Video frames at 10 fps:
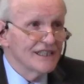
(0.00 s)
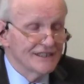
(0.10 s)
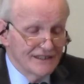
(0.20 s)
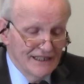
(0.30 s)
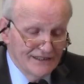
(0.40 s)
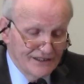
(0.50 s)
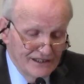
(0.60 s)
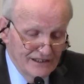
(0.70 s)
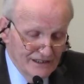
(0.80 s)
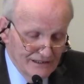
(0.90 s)
at
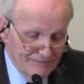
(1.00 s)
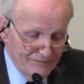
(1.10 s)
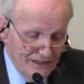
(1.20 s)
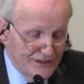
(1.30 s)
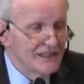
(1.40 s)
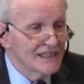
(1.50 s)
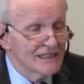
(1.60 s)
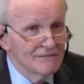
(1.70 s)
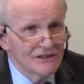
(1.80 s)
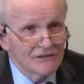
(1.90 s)
the
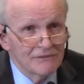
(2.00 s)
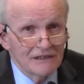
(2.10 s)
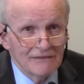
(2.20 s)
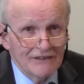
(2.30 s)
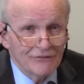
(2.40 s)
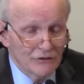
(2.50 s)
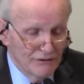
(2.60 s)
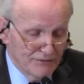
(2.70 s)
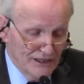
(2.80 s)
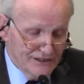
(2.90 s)
arguments being made for
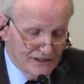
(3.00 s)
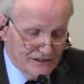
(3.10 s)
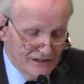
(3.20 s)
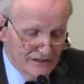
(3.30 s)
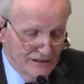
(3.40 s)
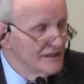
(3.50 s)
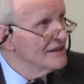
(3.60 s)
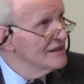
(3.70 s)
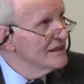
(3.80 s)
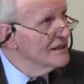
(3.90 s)
reprocessing
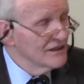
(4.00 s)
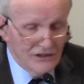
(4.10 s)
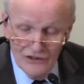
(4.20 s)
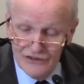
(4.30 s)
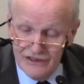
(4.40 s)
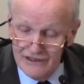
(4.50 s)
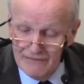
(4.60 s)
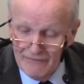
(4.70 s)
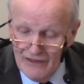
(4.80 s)
closely.